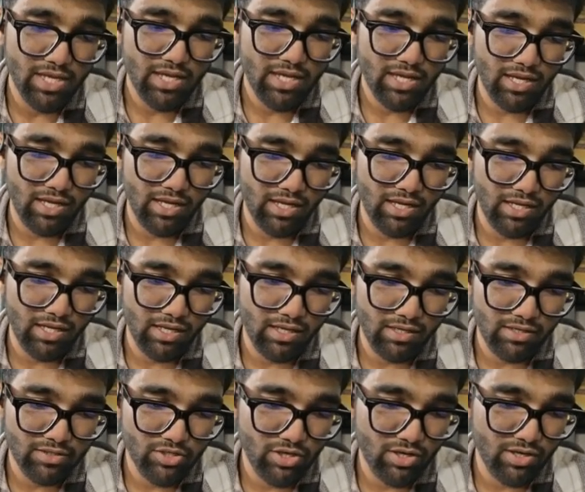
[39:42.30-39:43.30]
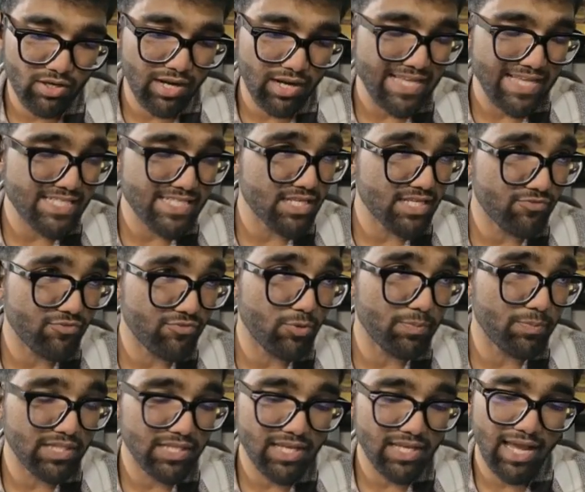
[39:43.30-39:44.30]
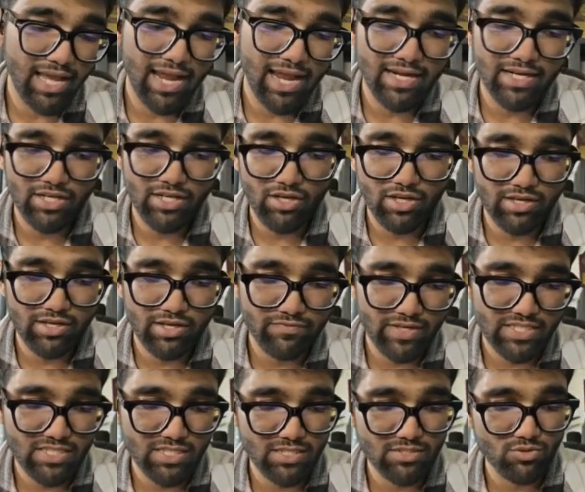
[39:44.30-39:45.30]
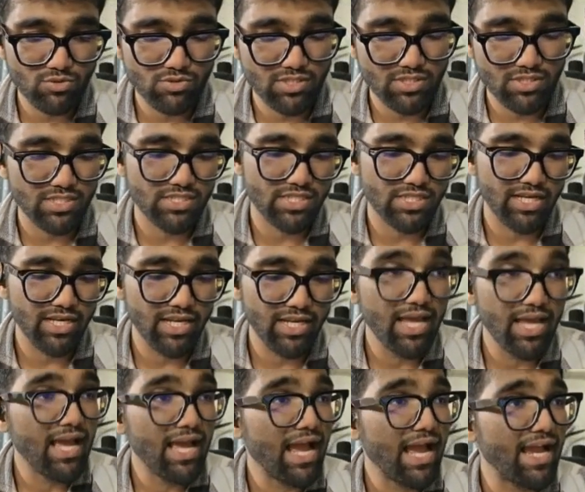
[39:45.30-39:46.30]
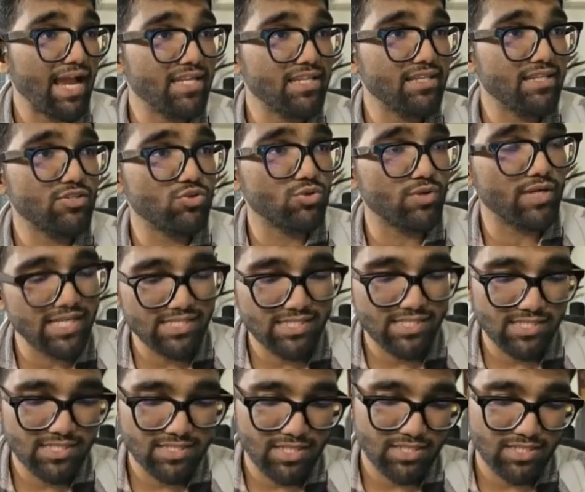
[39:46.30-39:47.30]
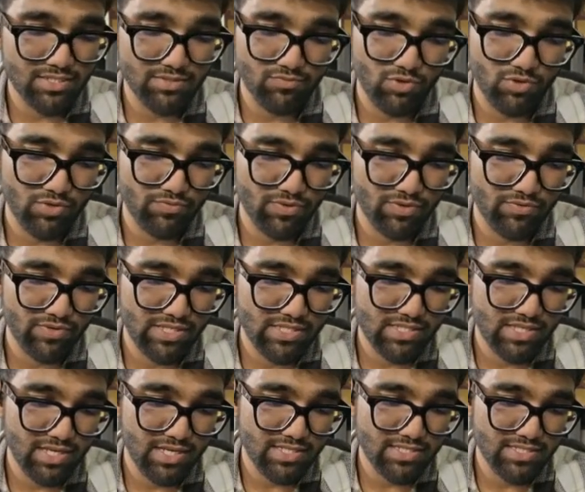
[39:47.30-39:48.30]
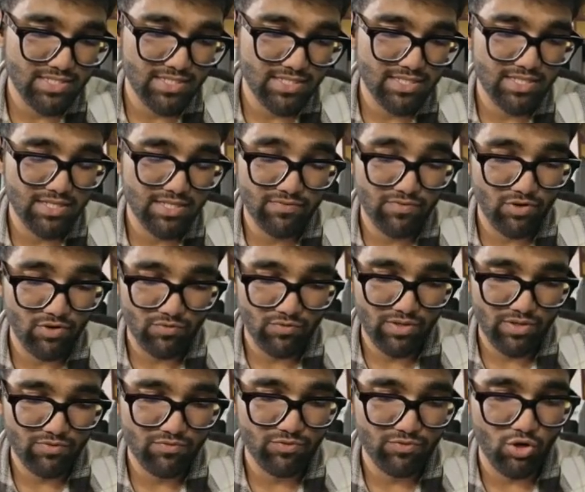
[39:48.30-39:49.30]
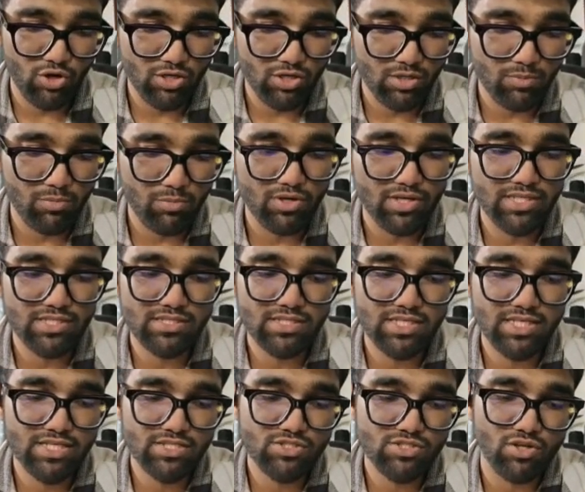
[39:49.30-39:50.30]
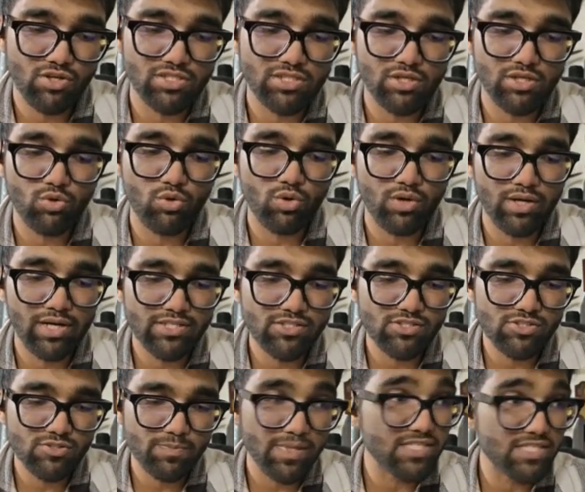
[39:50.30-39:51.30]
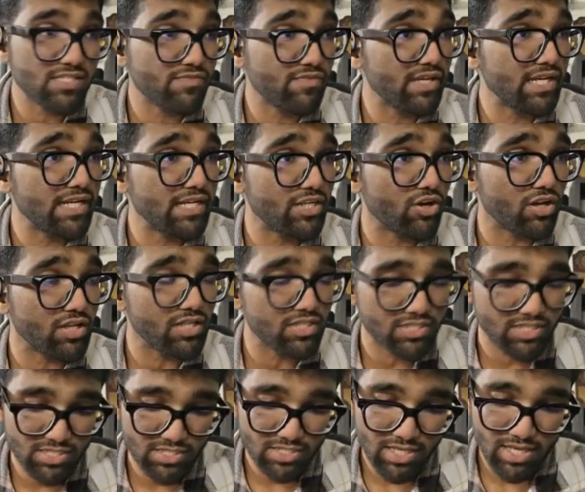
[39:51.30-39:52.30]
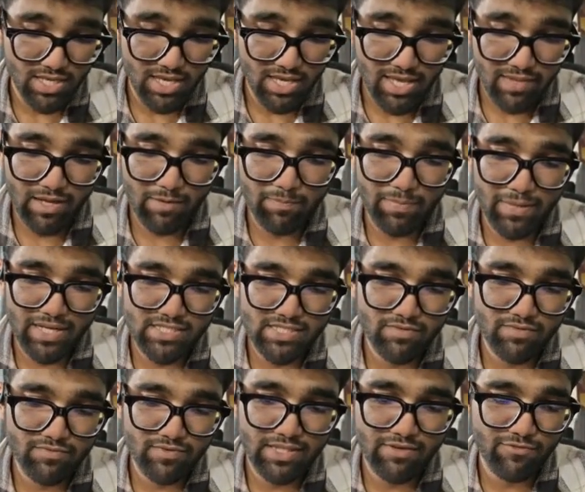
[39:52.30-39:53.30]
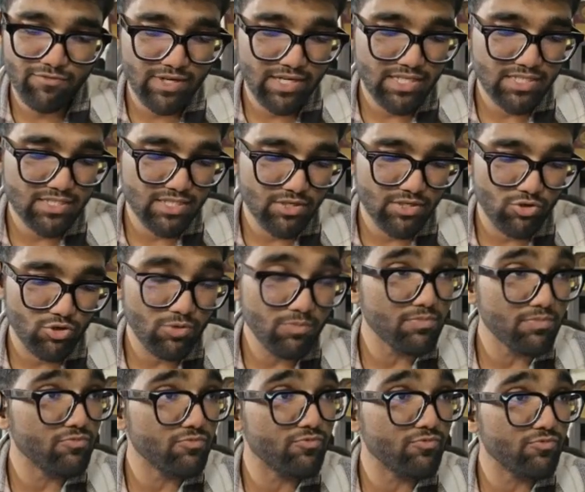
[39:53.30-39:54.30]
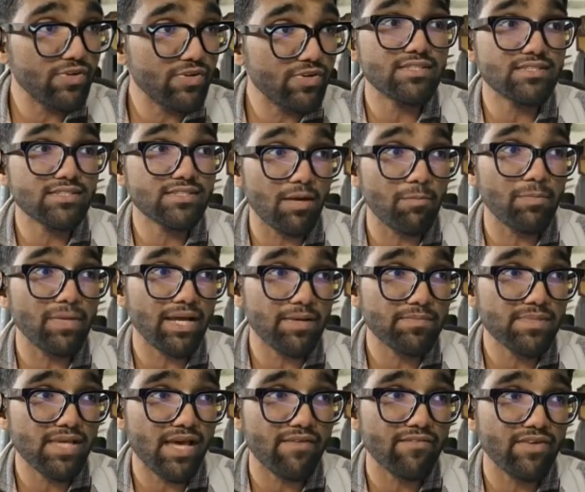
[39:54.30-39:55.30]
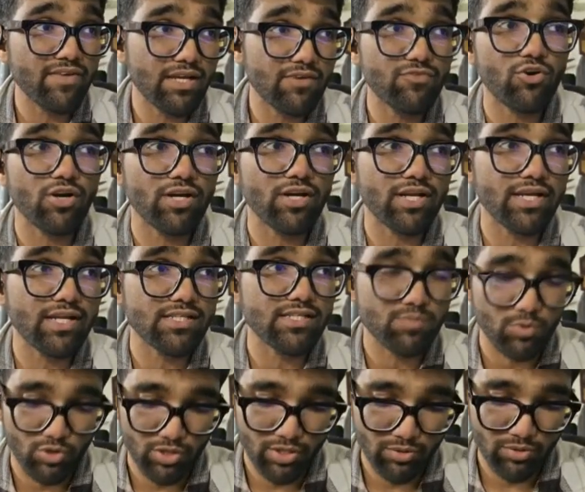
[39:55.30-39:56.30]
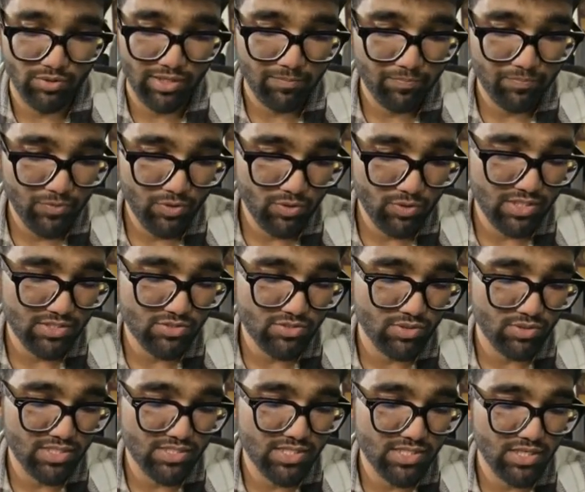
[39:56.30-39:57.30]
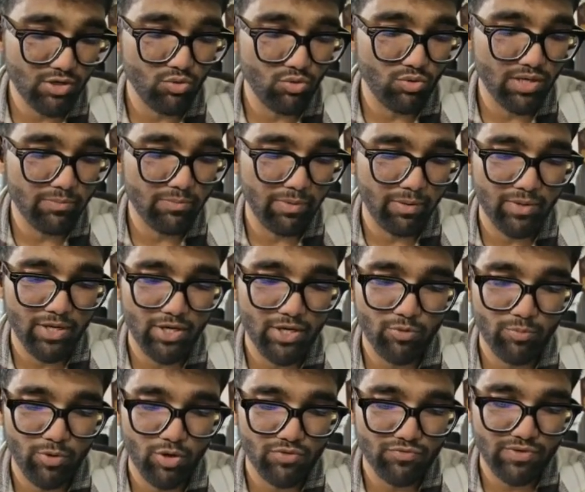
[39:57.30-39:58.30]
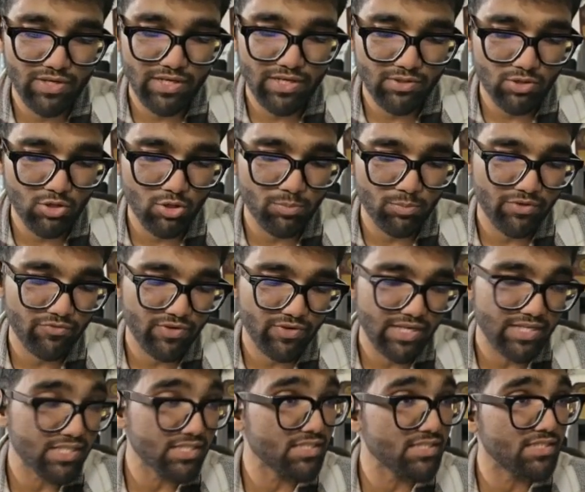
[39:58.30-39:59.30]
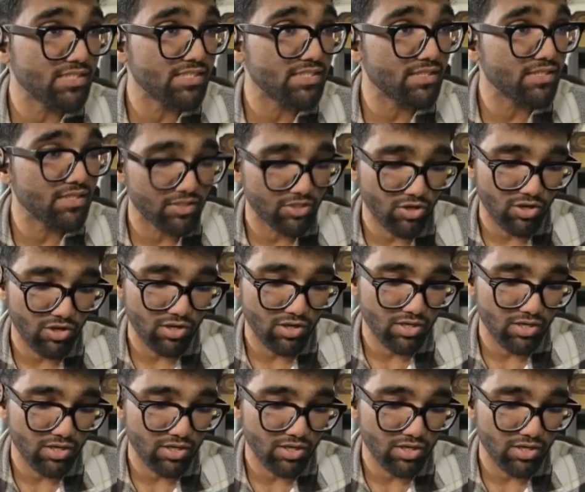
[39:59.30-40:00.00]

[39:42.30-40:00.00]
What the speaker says: your IgA nephropathy, and your infection-associated GN. And in today's discussion, what we've discussed, what we've talked about is the histological correlates of specific etiologies that present with nephritic syndrome, with sometimes having nephrotic range proteinuria. Okay, so this included membrano-proliferative glomerulonephritis, your